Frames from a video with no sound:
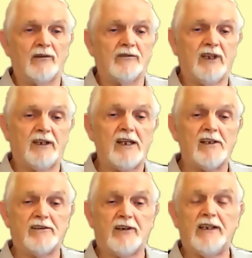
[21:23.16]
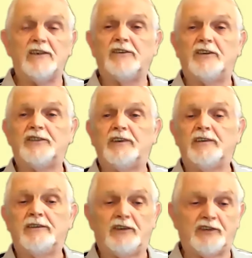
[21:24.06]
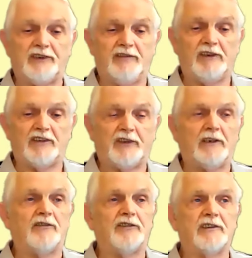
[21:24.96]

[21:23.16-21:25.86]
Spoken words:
Tonight, try it and just see for yourselves.